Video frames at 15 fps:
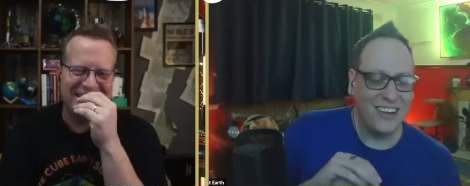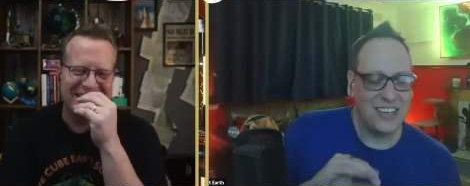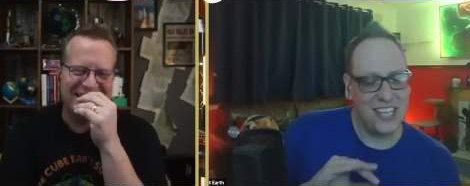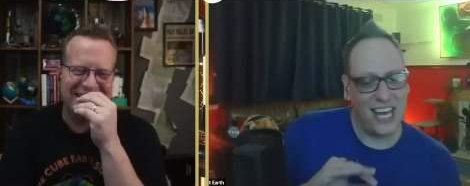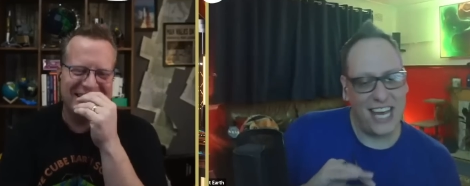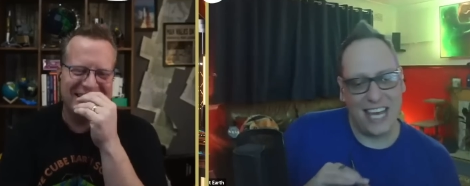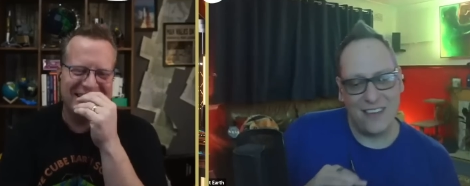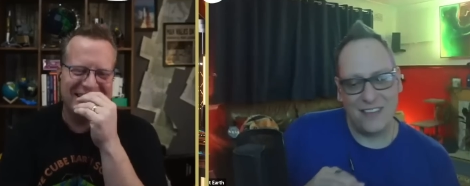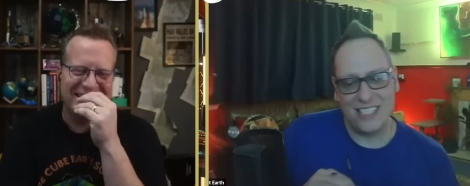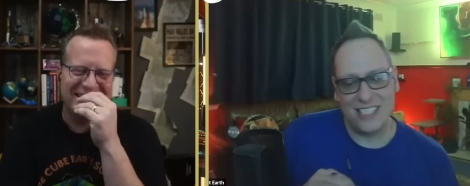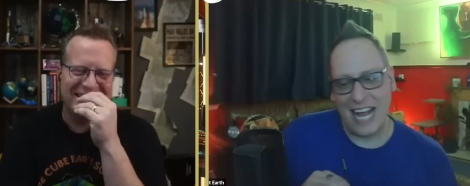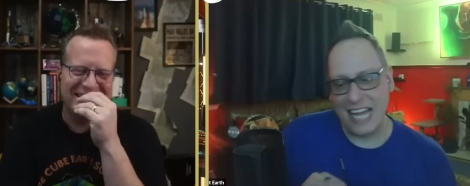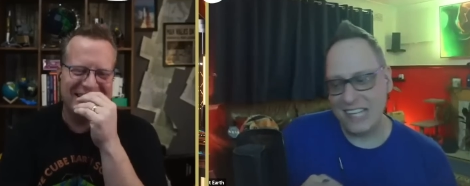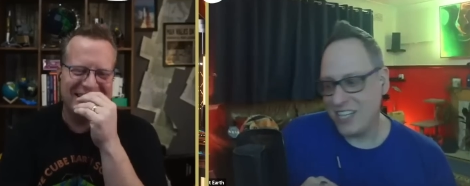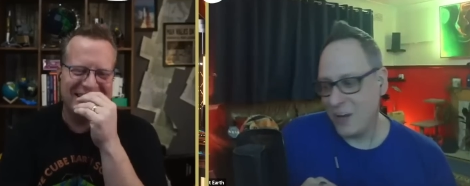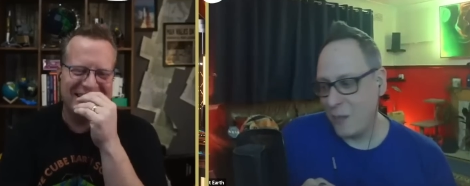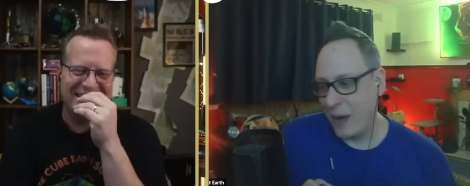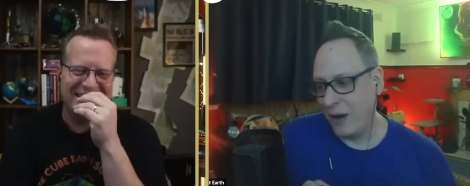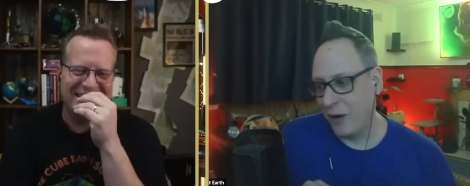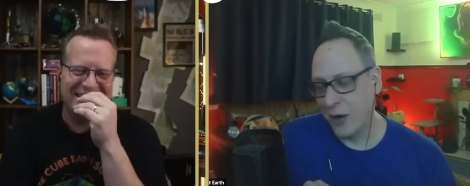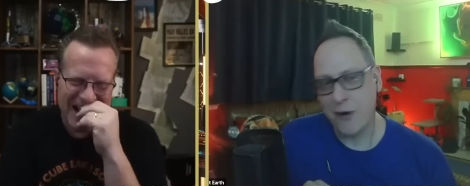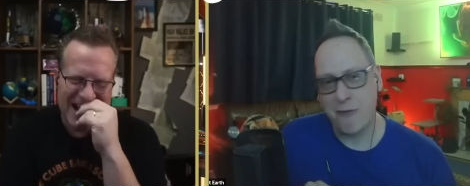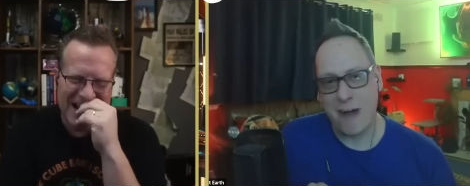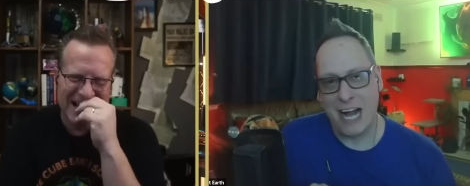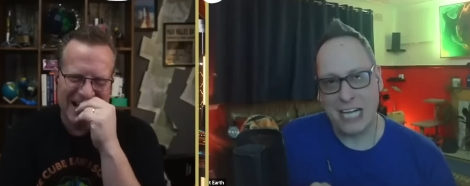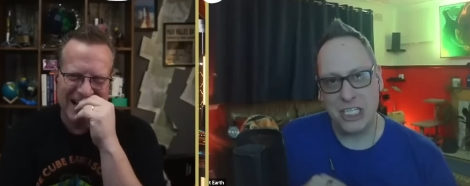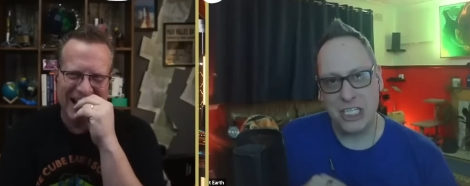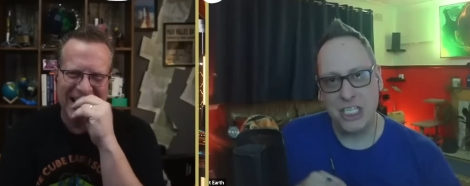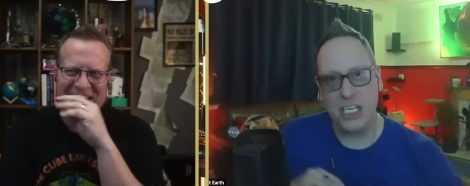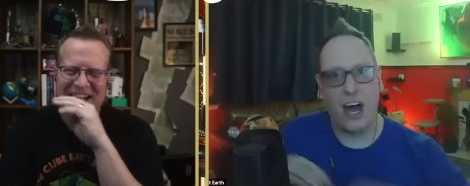Speaker 1: he looks like if Santa went on a
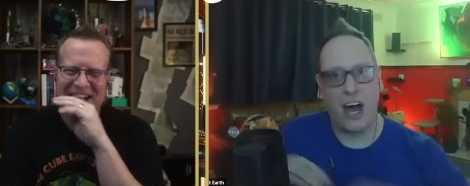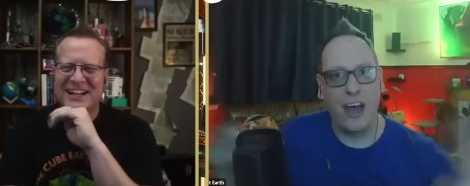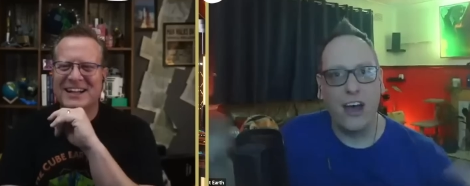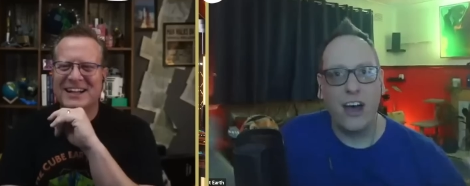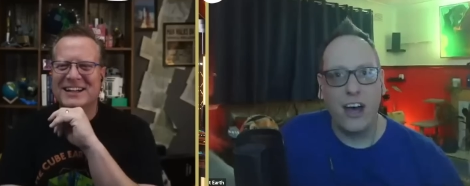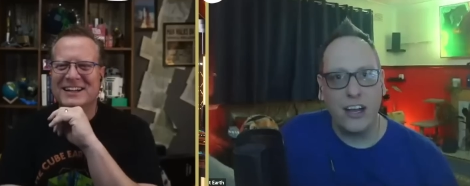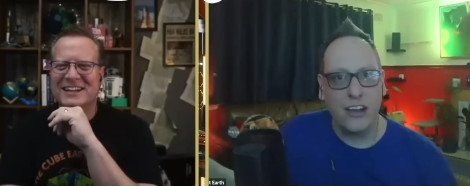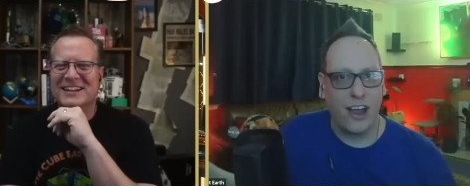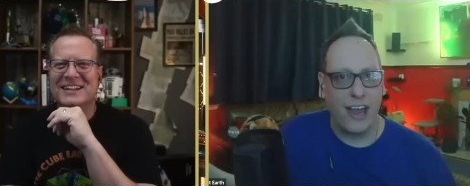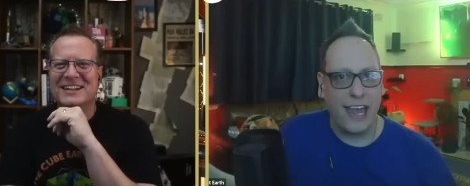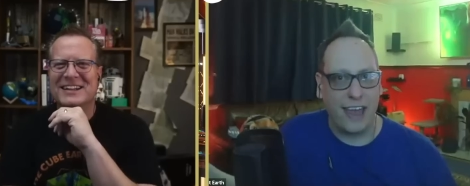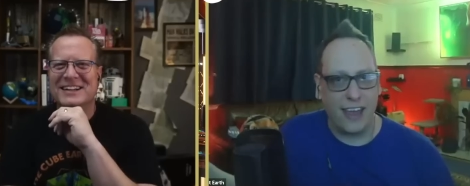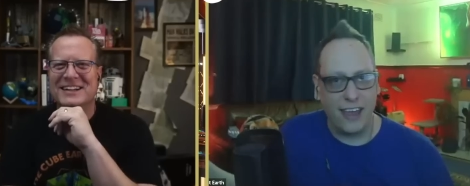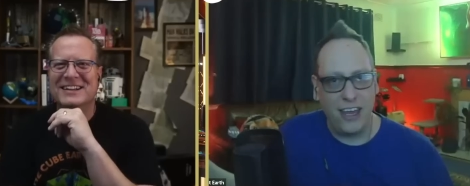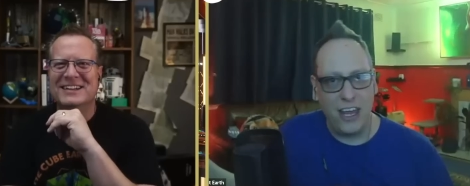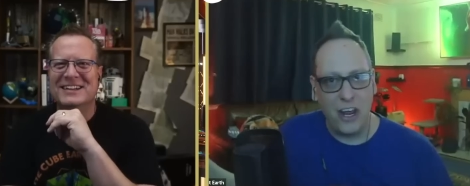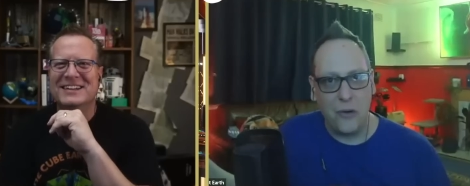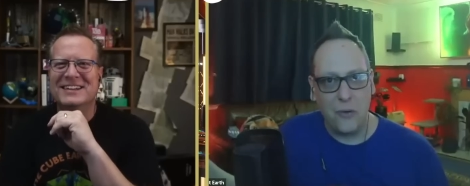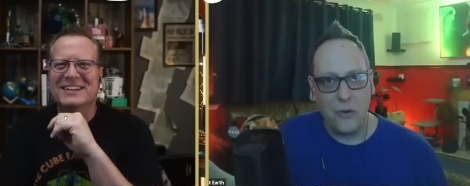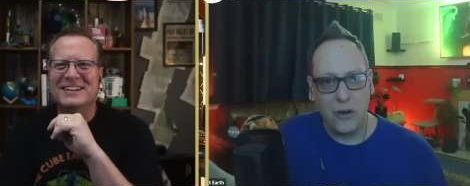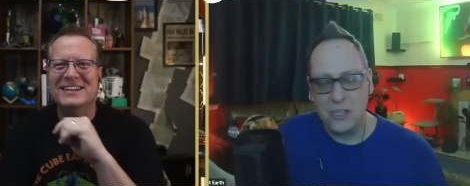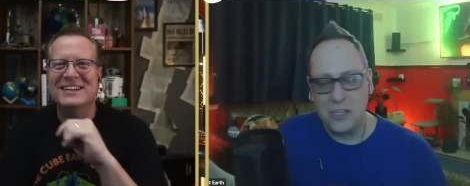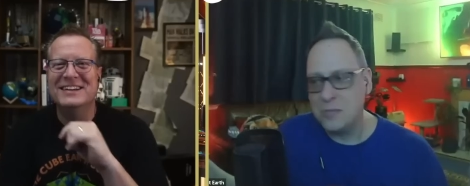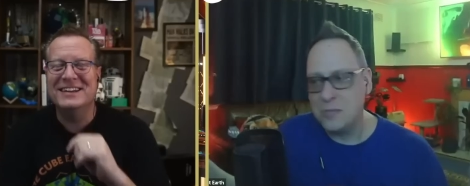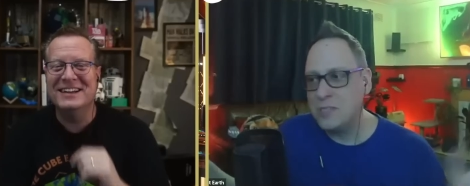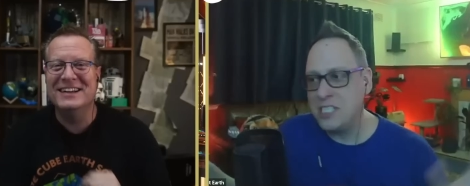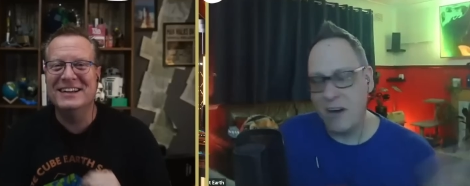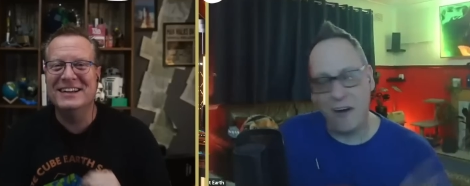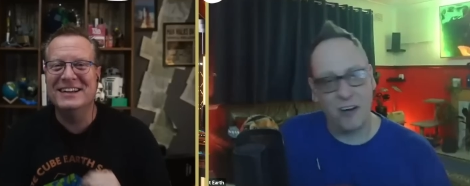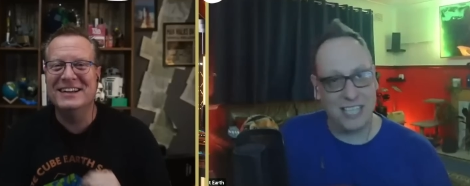crash diet and, like, you know, got
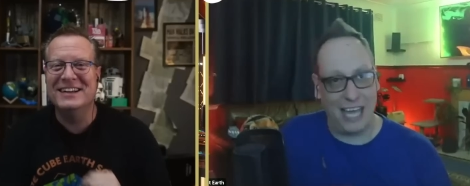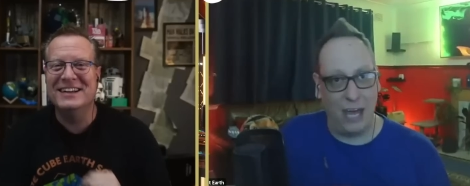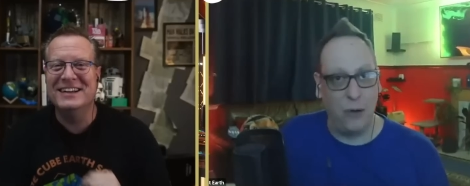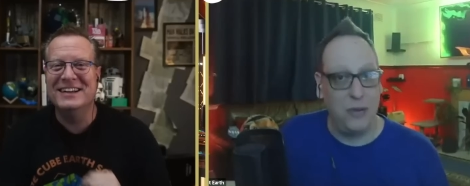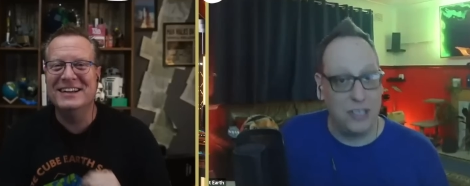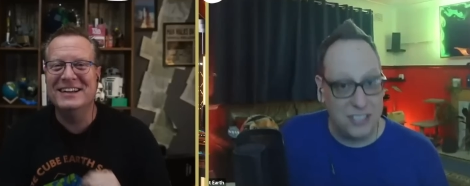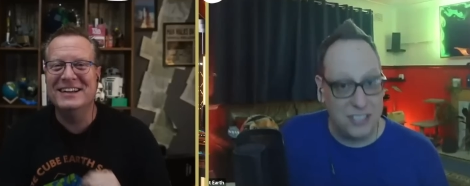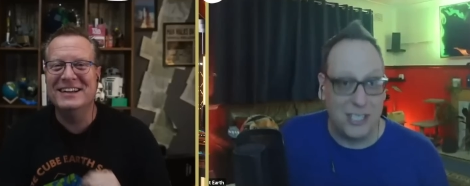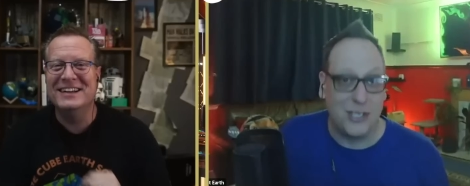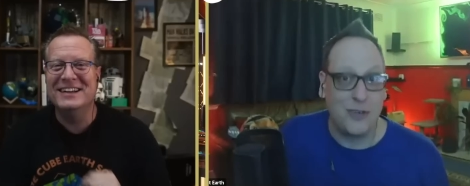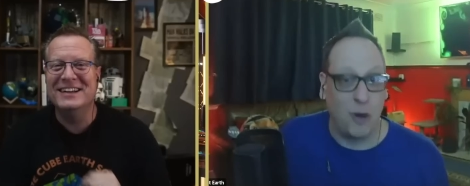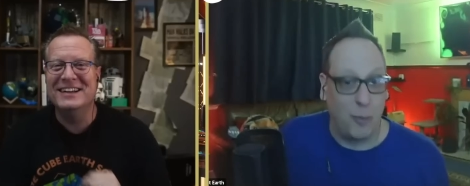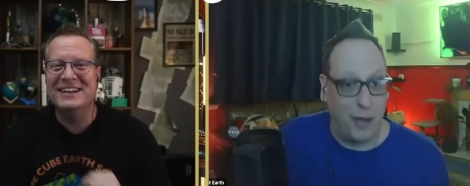some serious illnesses